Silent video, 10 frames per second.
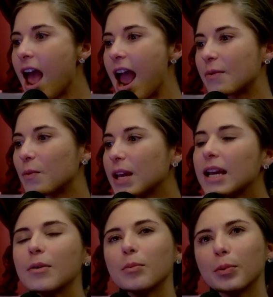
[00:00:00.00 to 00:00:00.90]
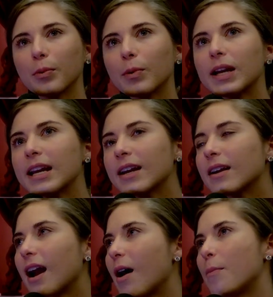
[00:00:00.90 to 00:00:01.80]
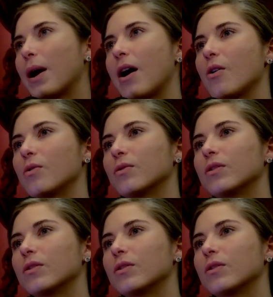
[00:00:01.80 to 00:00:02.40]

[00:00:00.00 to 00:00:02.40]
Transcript: and we can bring about,